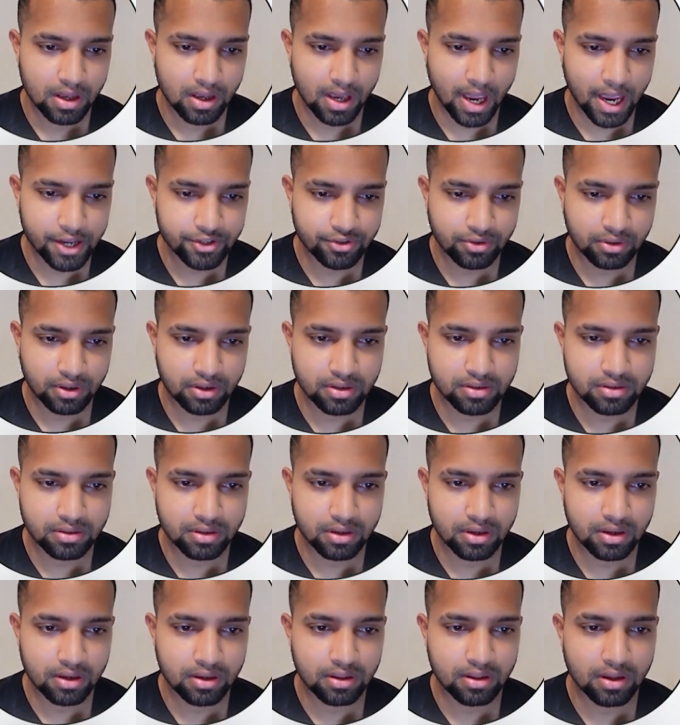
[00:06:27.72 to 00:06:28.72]
As you can
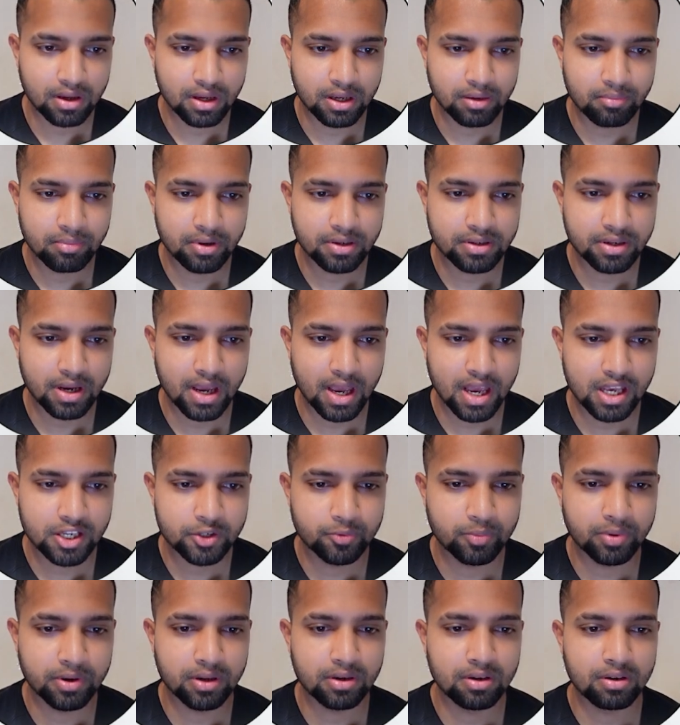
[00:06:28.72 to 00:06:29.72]
see, the image has
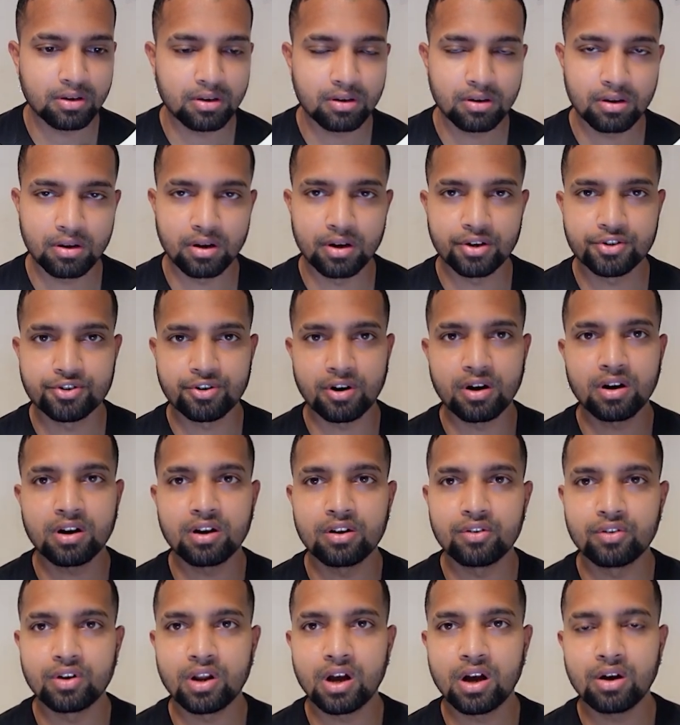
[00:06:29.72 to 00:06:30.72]
been
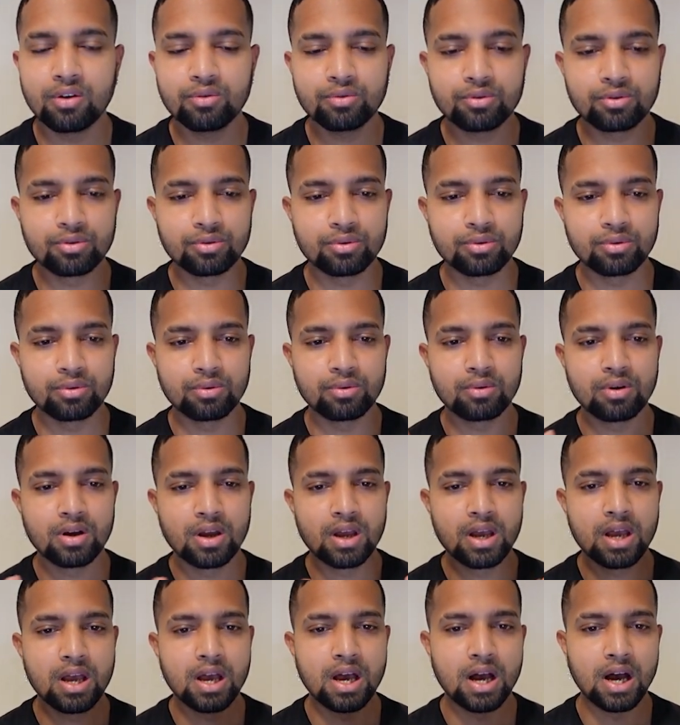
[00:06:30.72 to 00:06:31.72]
shrunken down to
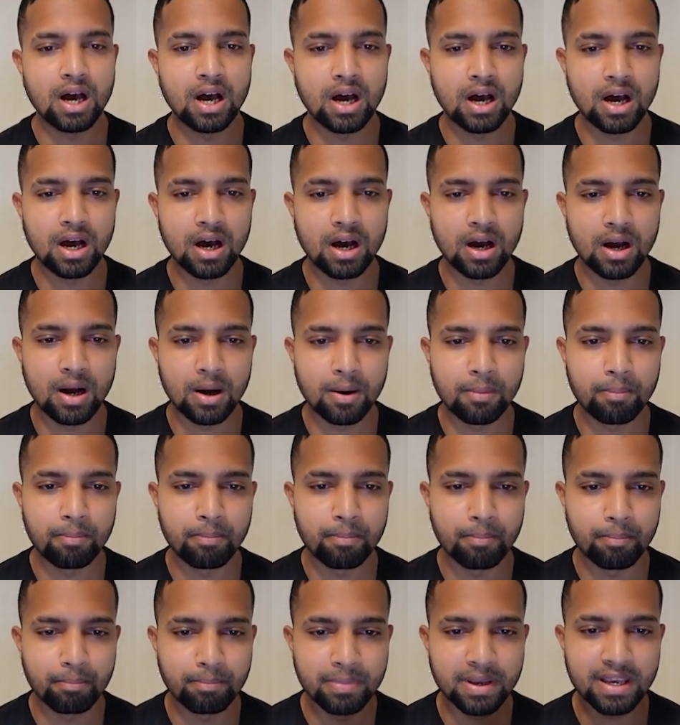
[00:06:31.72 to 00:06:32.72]

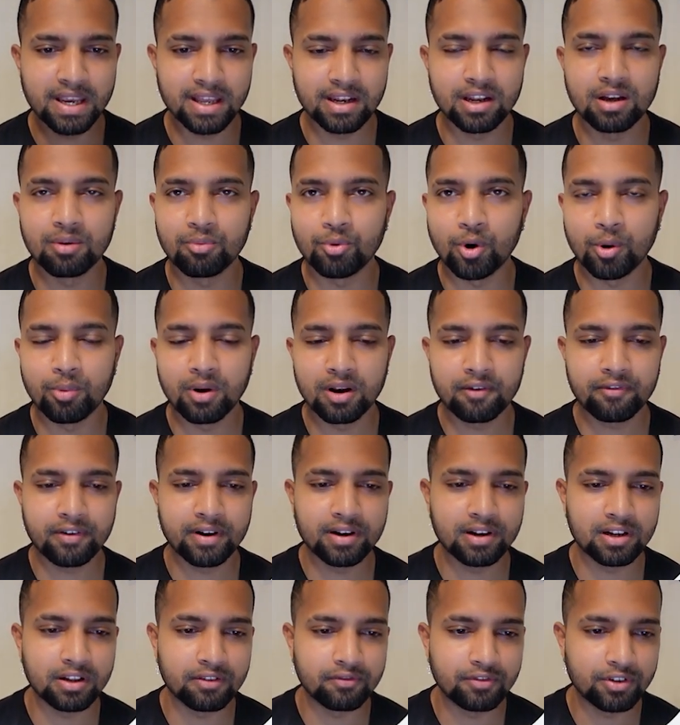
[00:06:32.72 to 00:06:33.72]
be in a mobile
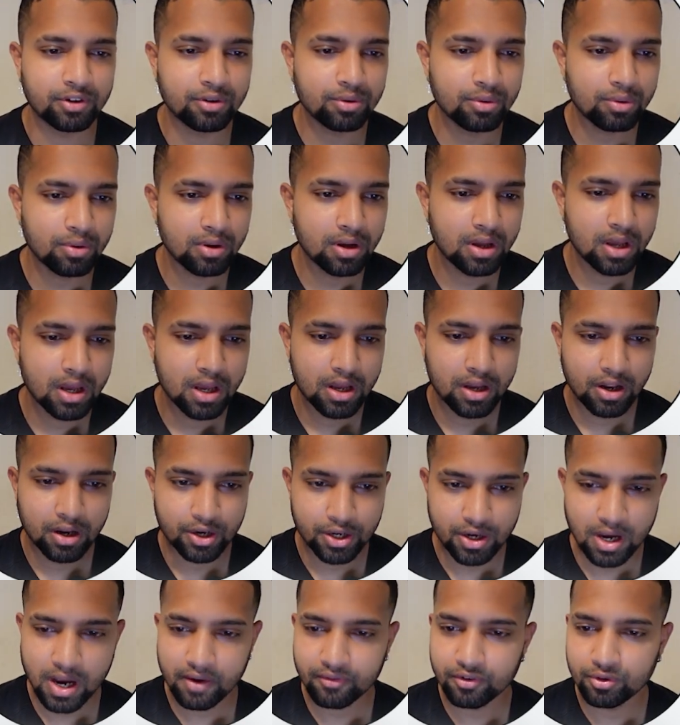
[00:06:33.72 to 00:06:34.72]
friendly view.
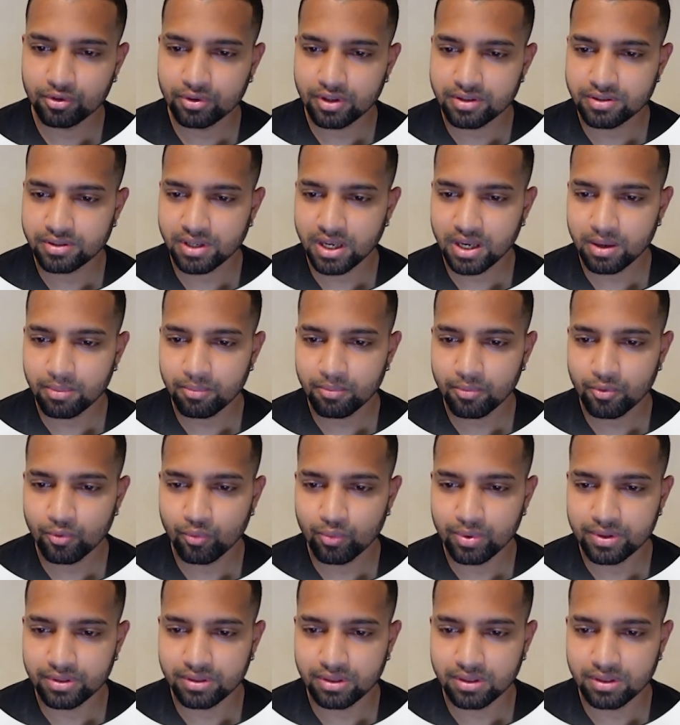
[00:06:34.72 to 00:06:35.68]
You have to do the same with